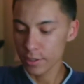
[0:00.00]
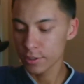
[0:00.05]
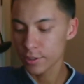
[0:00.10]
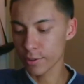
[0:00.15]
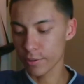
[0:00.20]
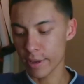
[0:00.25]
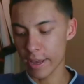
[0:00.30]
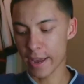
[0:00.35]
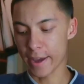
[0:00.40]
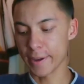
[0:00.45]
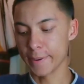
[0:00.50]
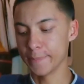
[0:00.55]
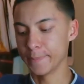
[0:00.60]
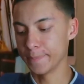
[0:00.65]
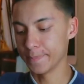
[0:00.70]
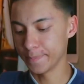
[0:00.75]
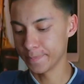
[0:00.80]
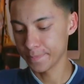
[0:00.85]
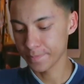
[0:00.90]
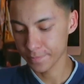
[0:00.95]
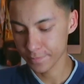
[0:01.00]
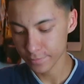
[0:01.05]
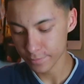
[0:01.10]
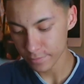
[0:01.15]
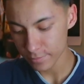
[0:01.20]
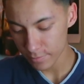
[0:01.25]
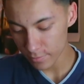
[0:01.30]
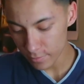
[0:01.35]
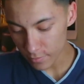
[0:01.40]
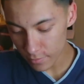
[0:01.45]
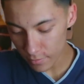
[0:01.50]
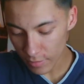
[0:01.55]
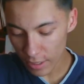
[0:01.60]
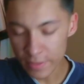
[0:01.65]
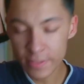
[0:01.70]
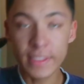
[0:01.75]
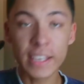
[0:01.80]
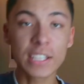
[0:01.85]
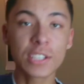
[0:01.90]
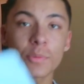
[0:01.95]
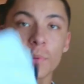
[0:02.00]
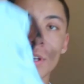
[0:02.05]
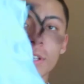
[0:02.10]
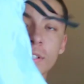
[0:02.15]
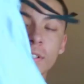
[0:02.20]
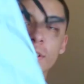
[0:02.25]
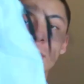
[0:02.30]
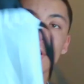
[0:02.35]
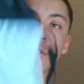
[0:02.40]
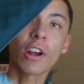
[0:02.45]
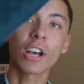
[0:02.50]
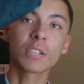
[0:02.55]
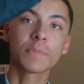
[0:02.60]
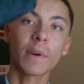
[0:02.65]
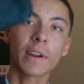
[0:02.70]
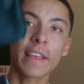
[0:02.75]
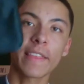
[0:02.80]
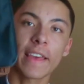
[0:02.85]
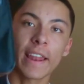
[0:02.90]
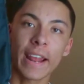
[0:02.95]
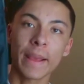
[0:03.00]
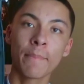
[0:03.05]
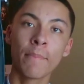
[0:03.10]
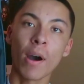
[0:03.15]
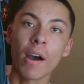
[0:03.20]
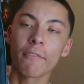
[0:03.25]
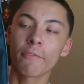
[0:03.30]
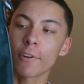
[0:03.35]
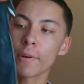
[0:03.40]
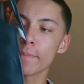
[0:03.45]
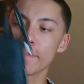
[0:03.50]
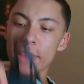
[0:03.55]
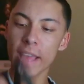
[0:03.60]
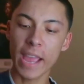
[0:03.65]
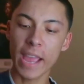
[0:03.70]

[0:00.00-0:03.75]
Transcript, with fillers: so yeah this was the crossbody that I bought from